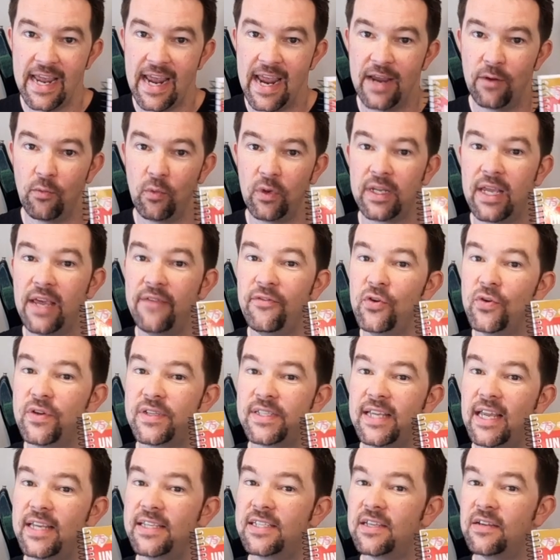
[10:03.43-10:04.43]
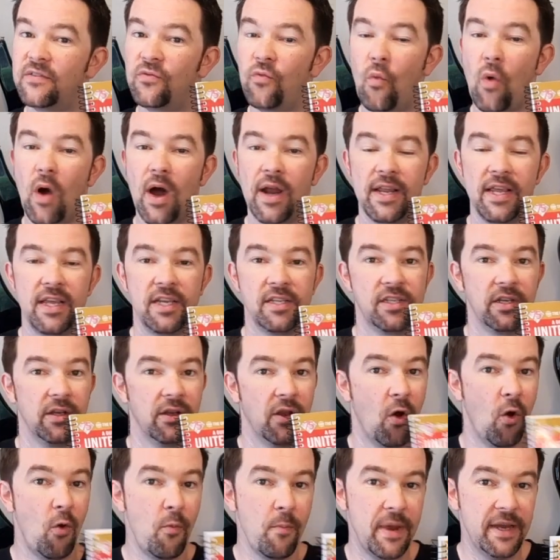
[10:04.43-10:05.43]
It will give you a sense of what is
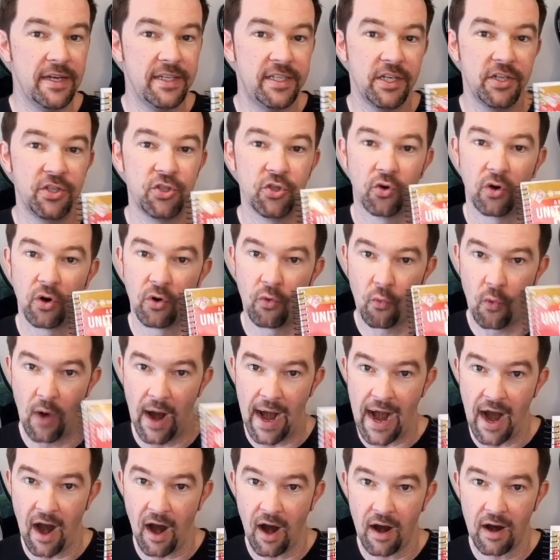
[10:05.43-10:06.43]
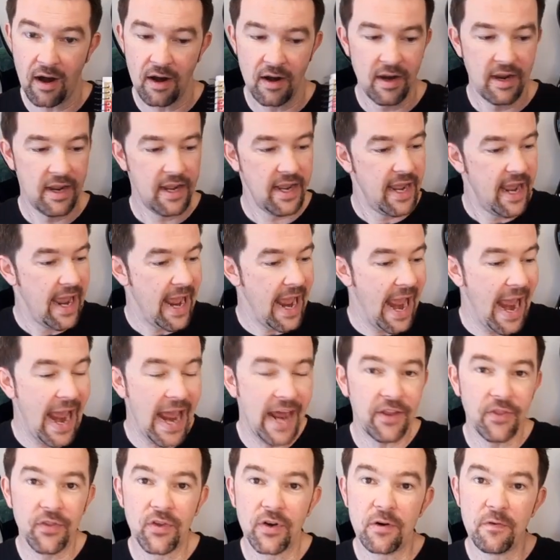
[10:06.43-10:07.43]
low mintage or rare
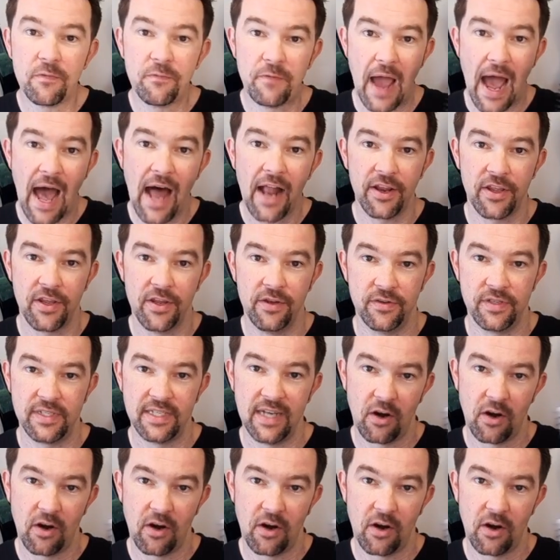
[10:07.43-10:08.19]
and their values.